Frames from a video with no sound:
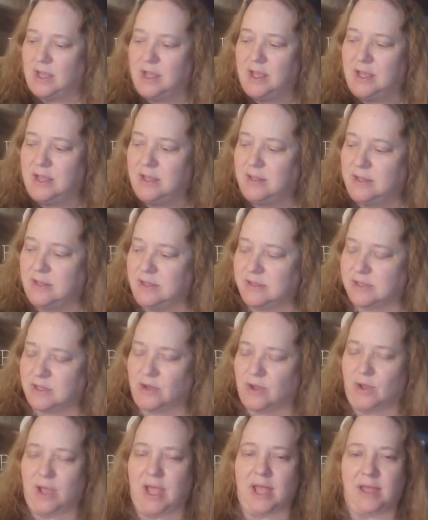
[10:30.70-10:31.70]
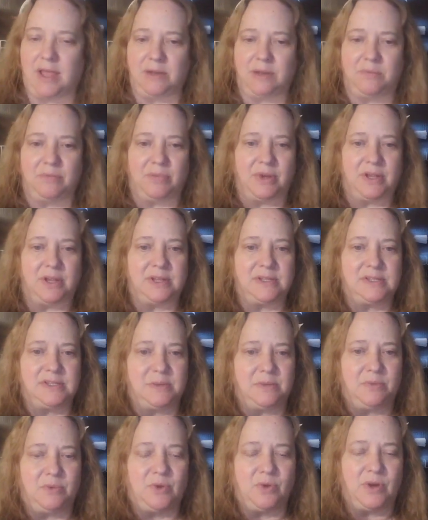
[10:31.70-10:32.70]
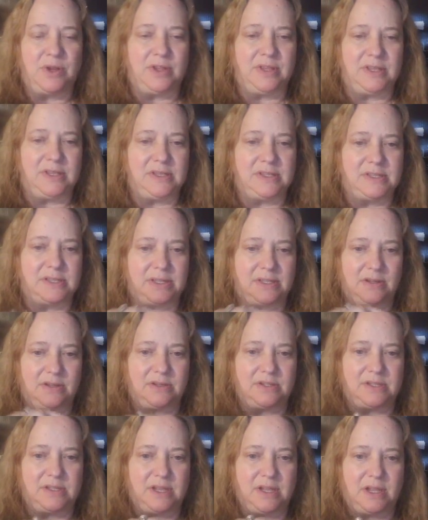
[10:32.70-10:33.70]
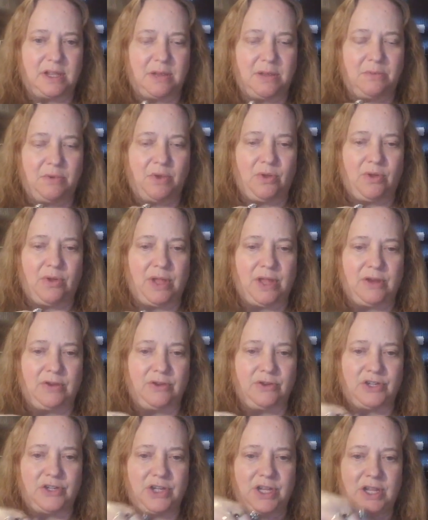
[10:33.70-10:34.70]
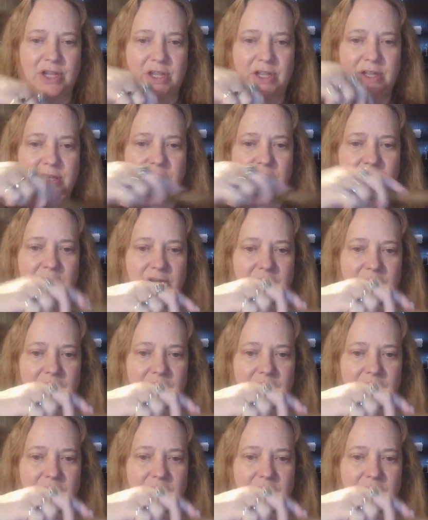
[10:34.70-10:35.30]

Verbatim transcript: And let's go ahead and bring some more of this single energy in.